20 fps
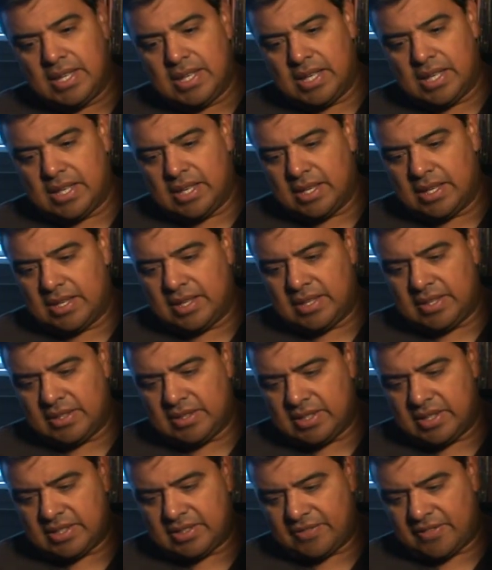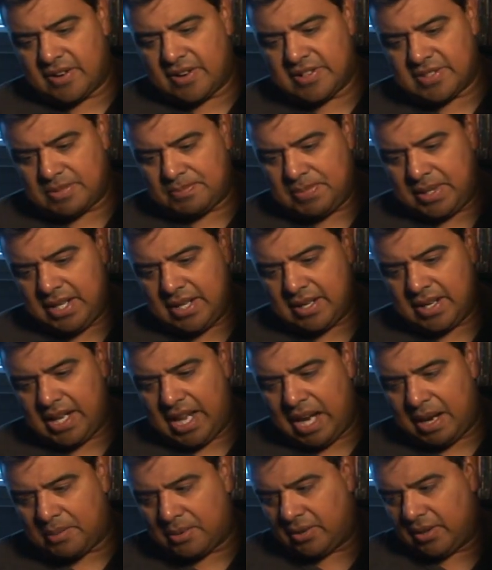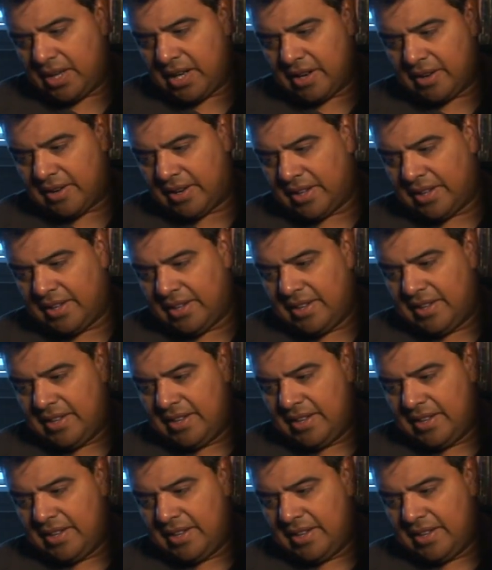As far as the Peter Gabriel era,